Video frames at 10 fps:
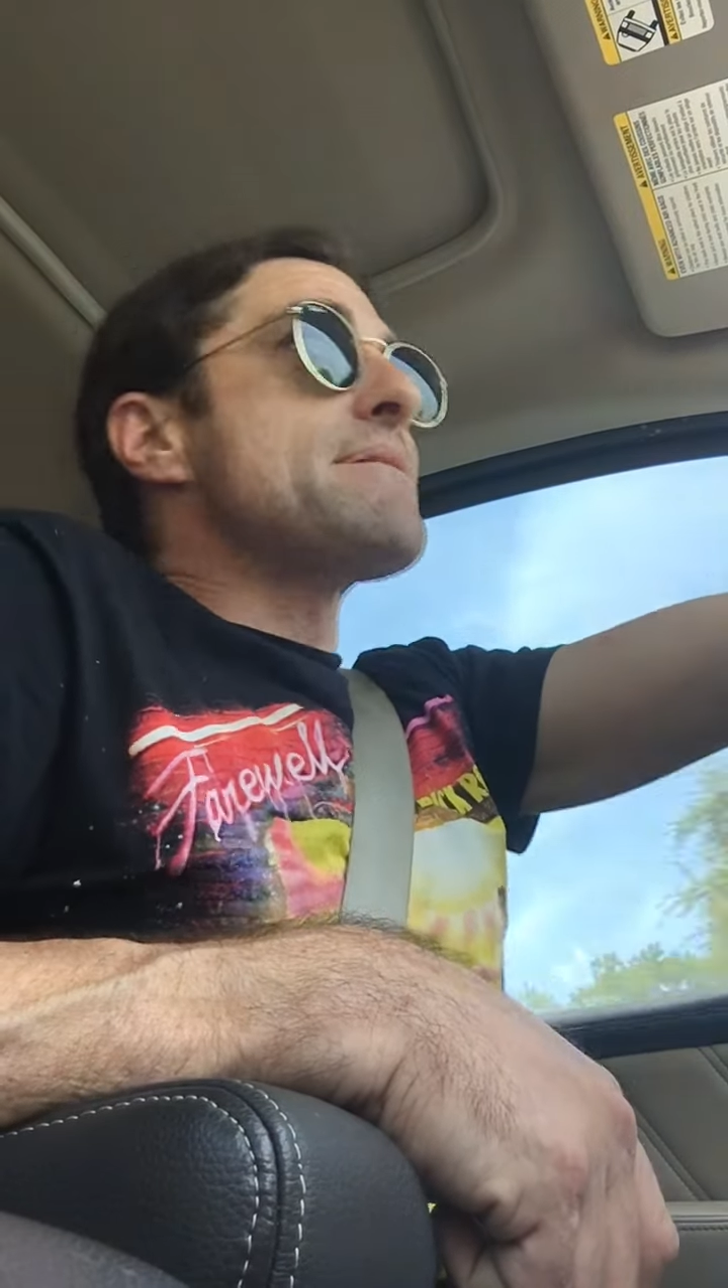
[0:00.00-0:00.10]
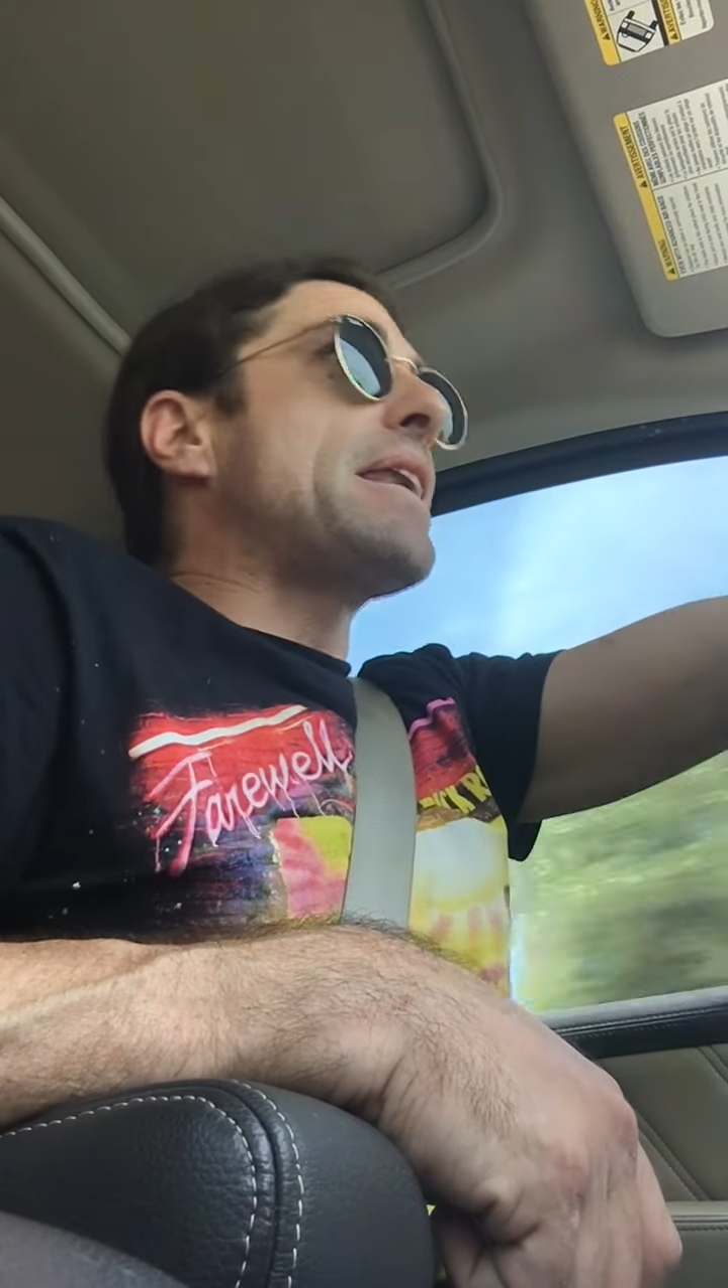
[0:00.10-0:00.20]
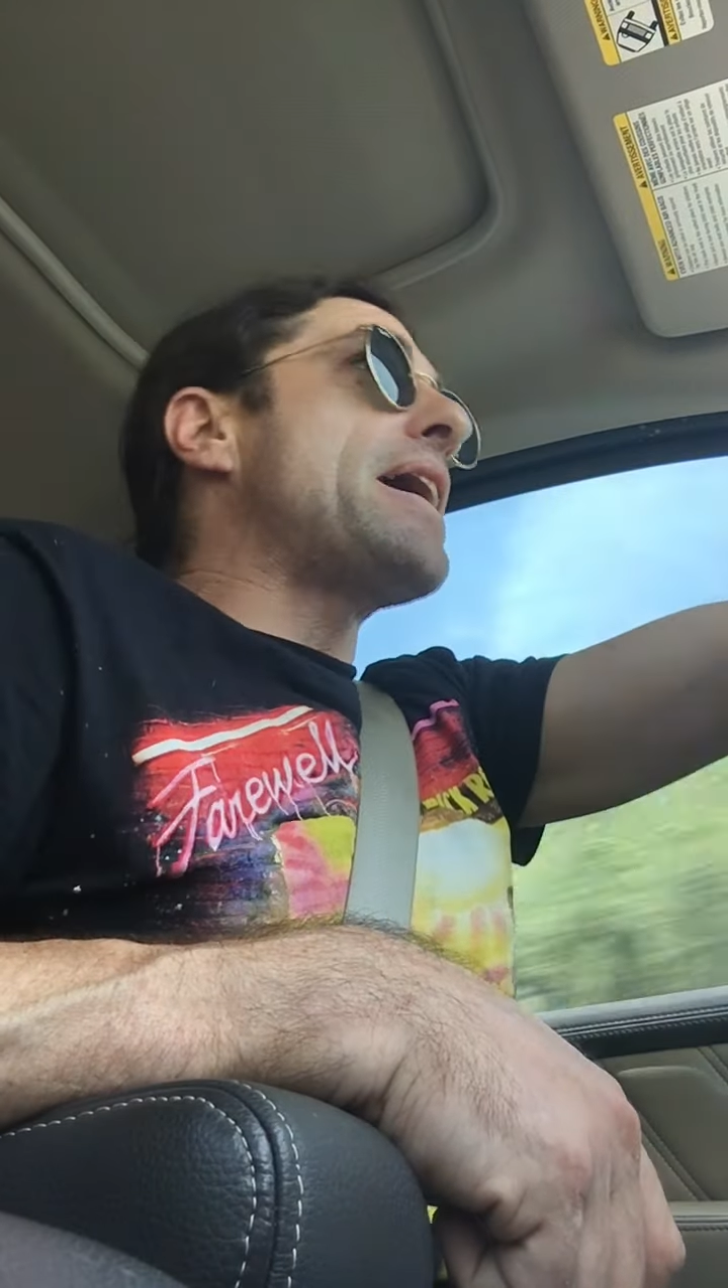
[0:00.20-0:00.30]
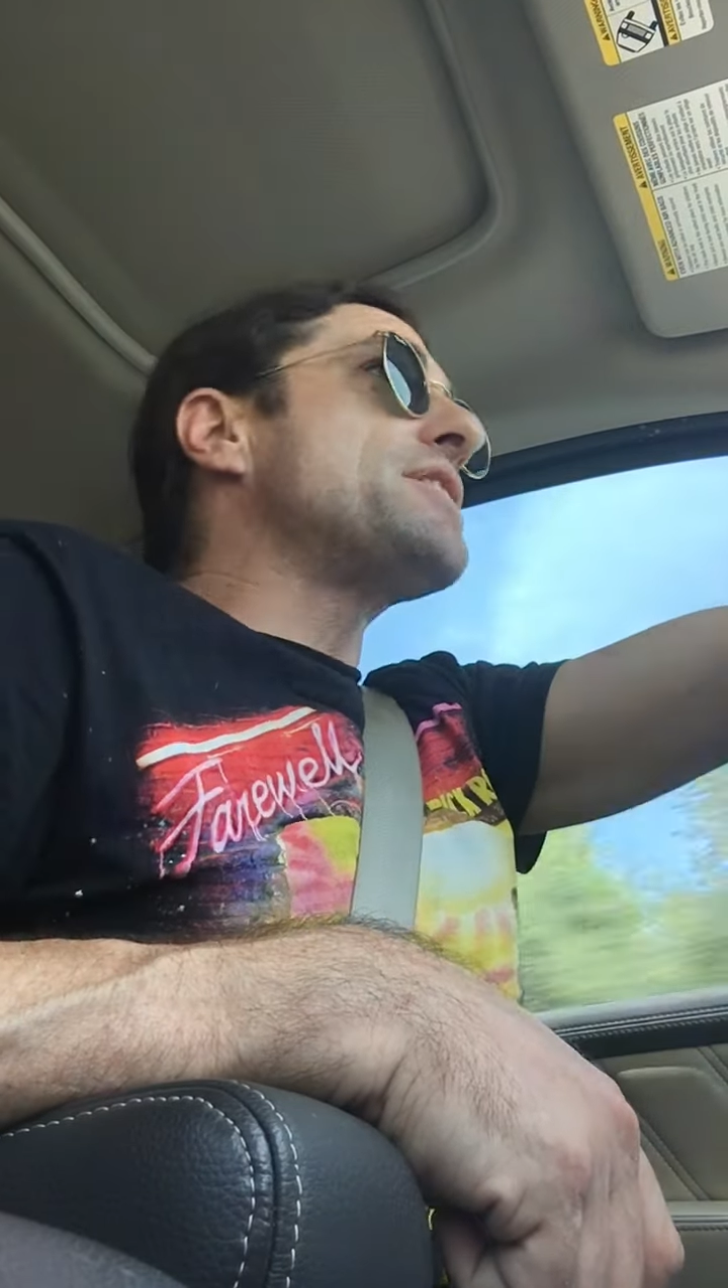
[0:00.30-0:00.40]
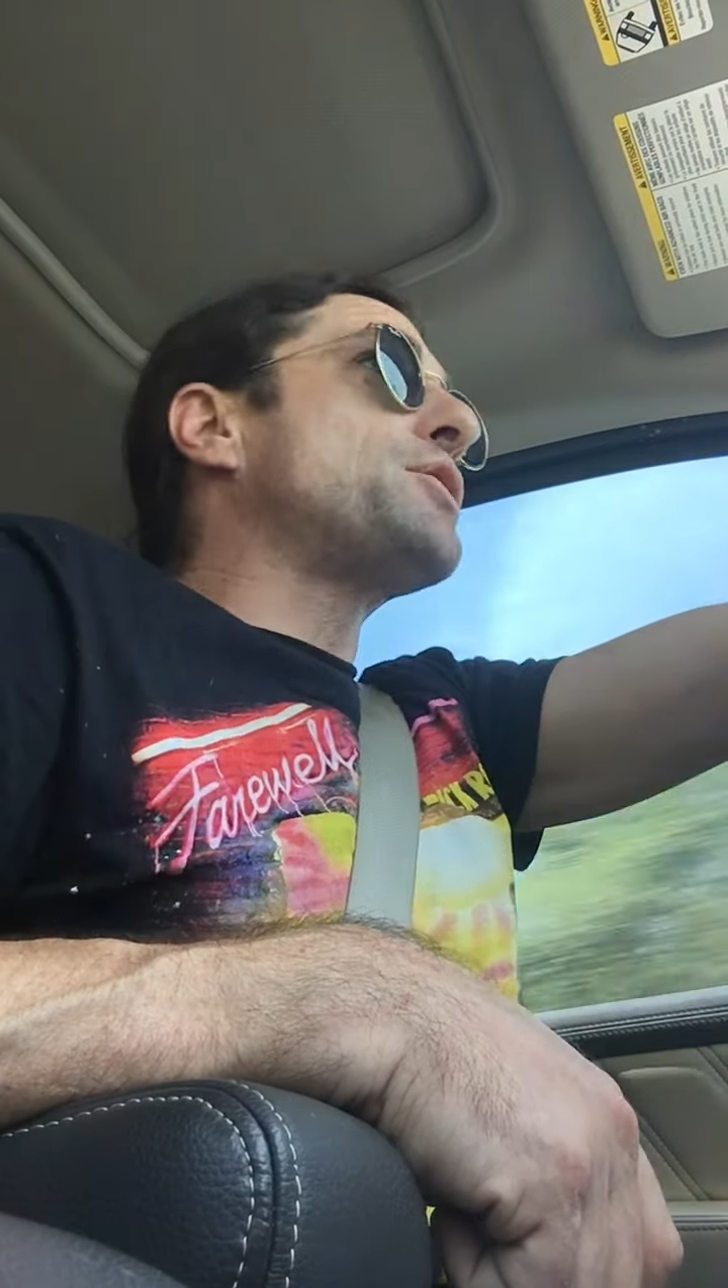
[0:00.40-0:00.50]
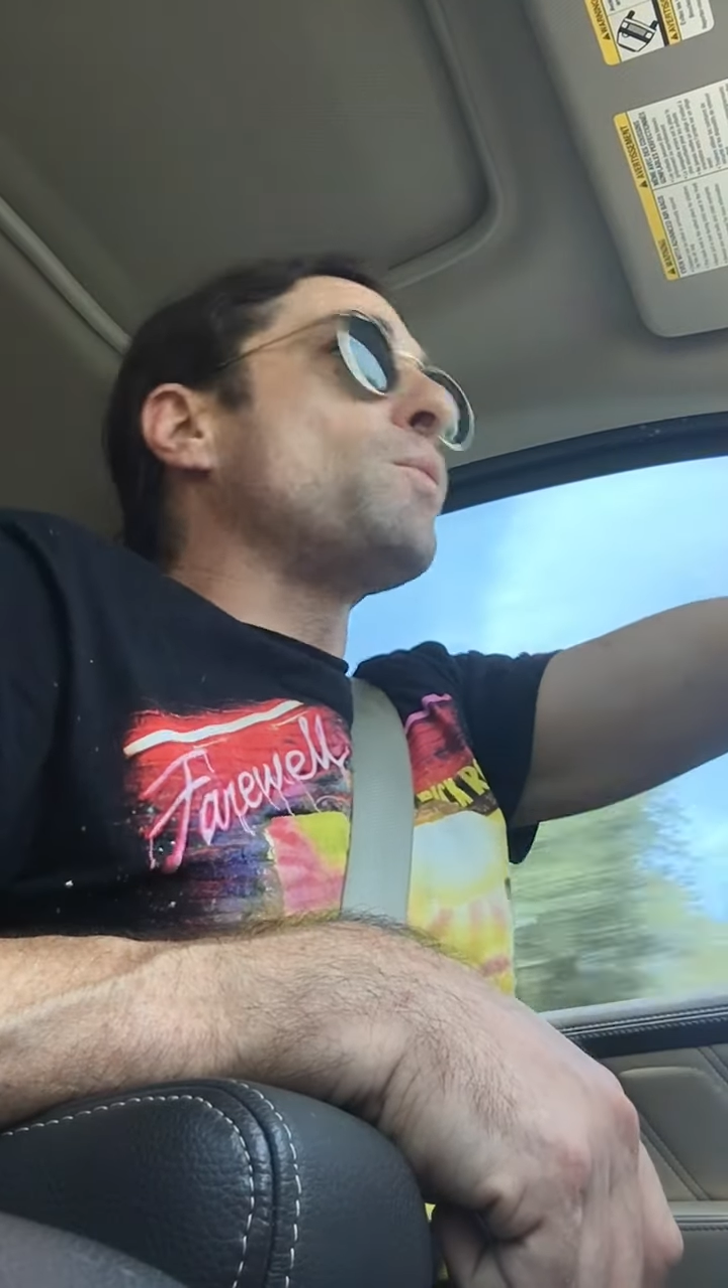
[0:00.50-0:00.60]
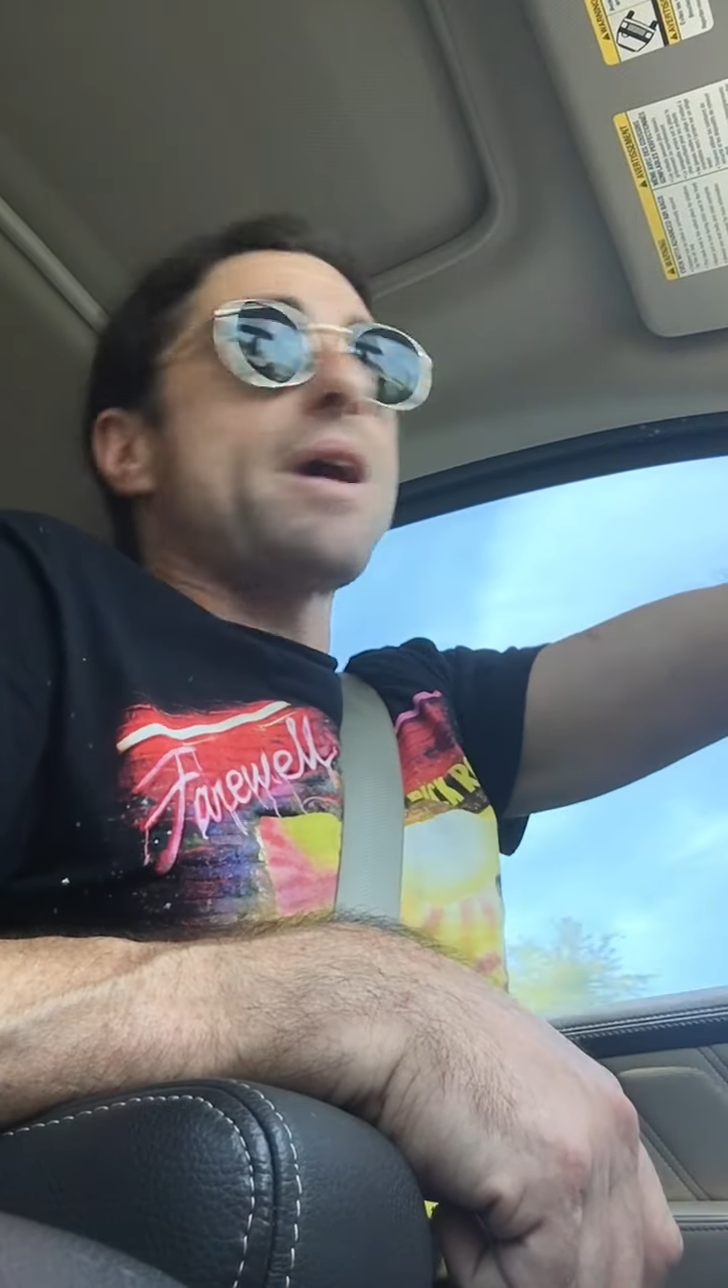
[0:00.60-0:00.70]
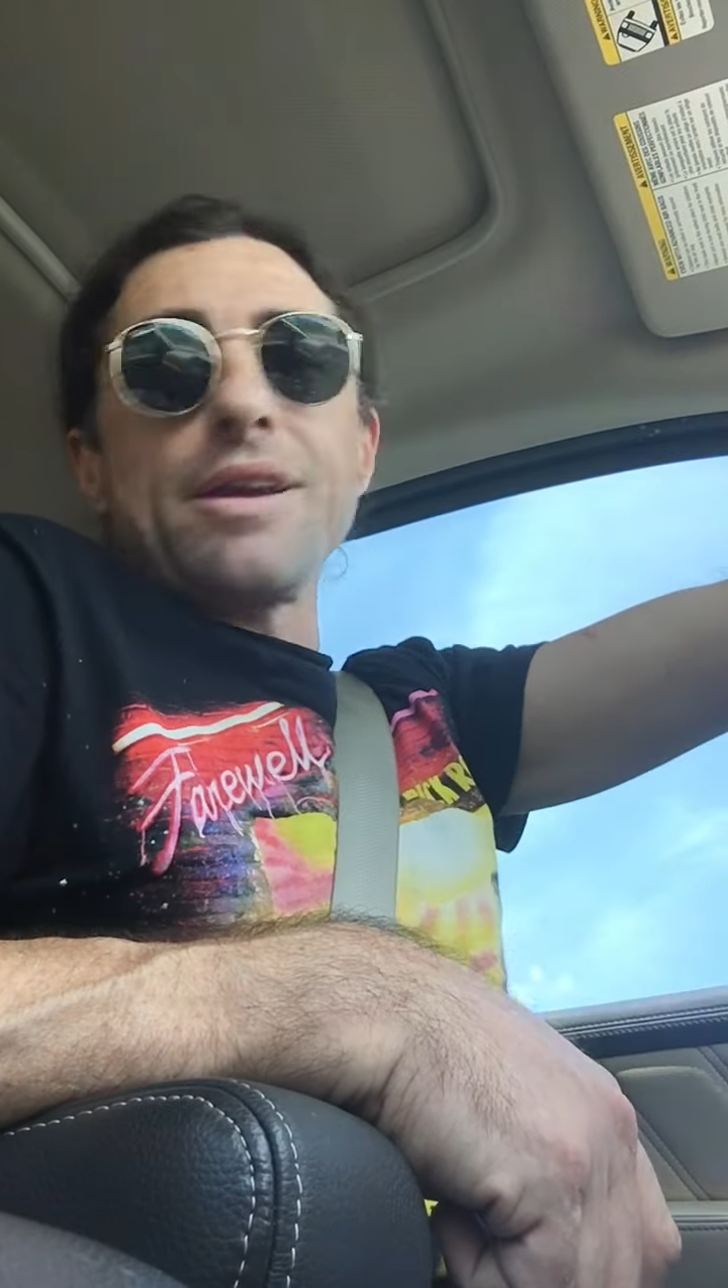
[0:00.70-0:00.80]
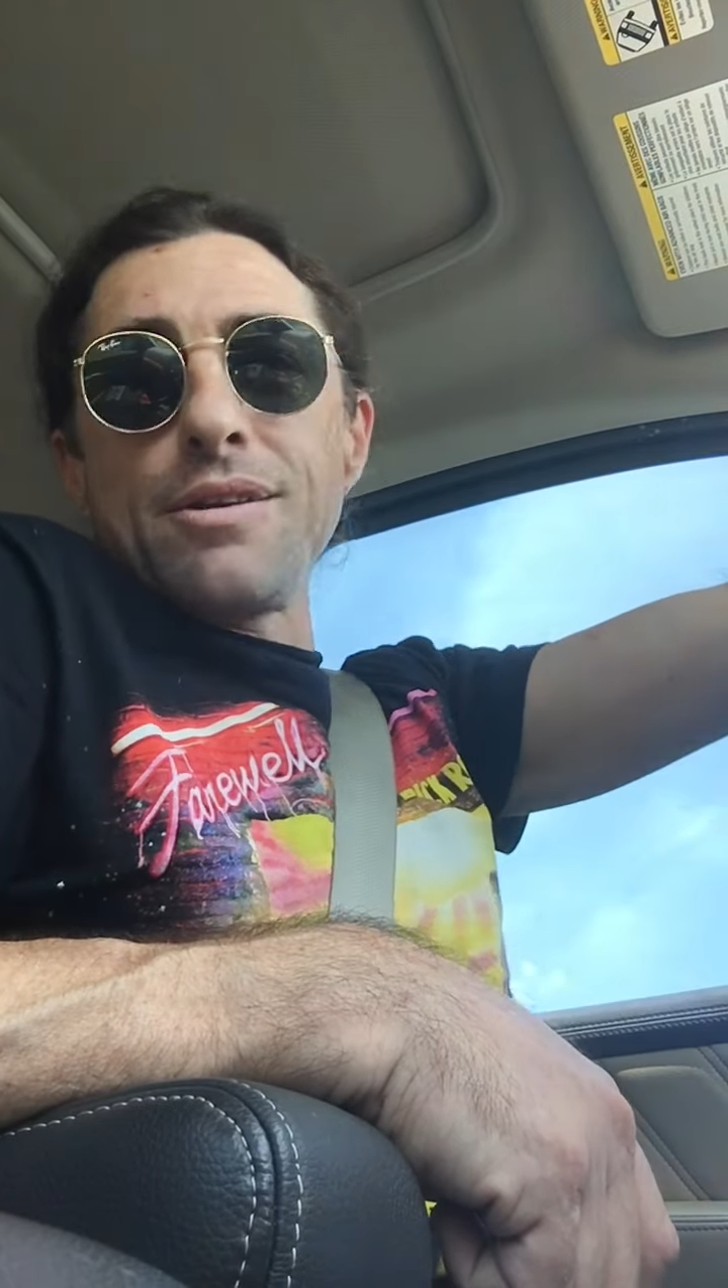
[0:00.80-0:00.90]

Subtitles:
Gotta ask you why